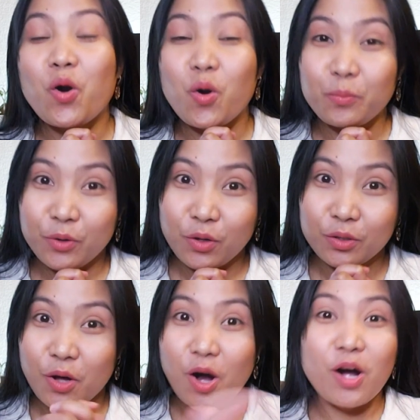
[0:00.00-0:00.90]
hope you're
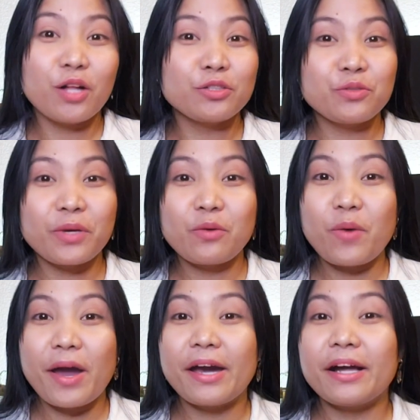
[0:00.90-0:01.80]
all doing
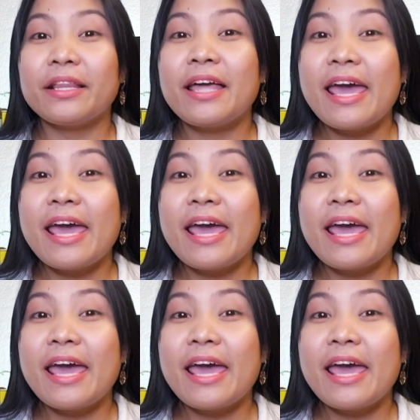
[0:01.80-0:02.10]
well.